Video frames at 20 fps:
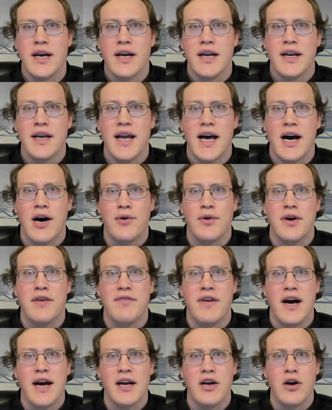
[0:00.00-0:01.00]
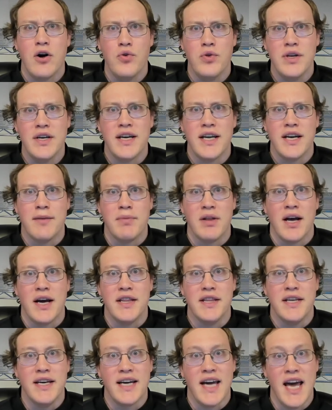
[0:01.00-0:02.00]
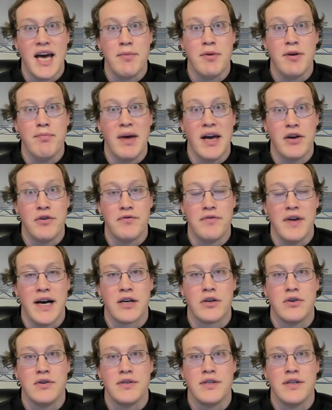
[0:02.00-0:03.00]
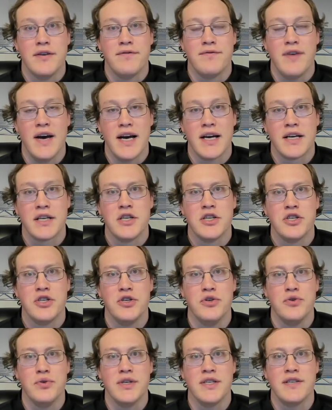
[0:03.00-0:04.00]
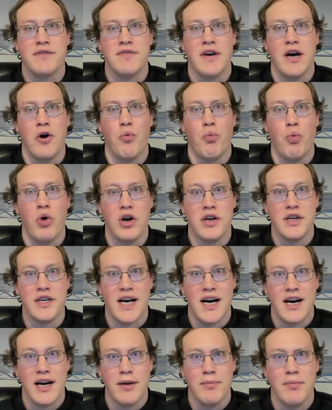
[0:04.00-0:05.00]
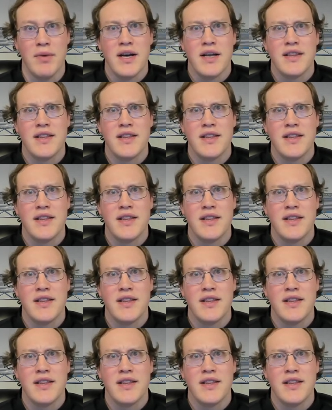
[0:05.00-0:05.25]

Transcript: Now, if I only can apply the Academy Manufactor's effect to this event one time,